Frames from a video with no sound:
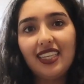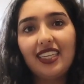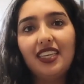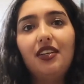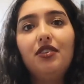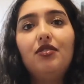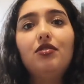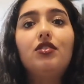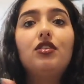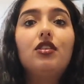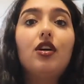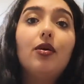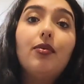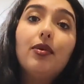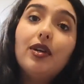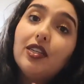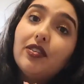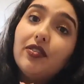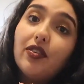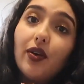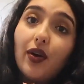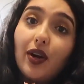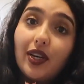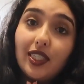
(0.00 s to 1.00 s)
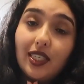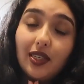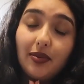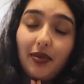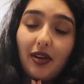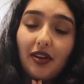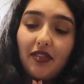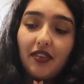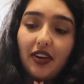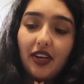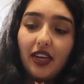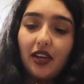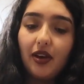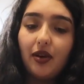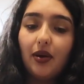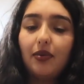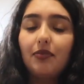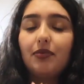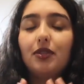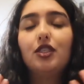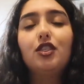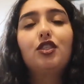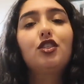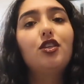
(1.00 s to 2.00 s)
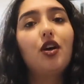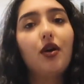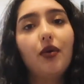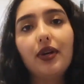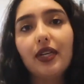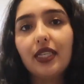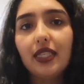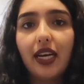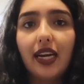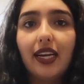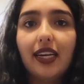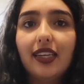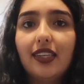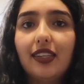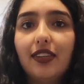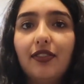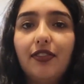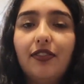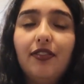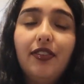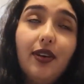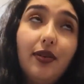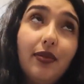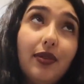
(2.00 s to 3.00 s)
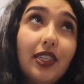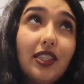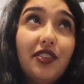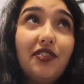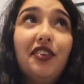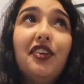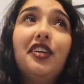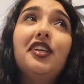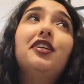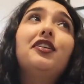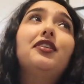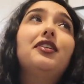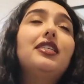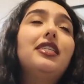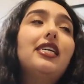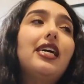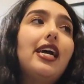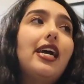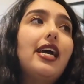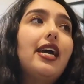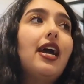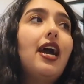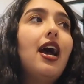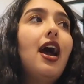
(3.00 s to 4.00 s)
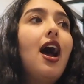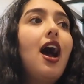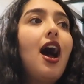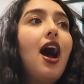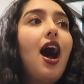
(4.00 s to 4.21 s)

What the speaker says: you so much for watching my video. I'm so excited to film this for you today.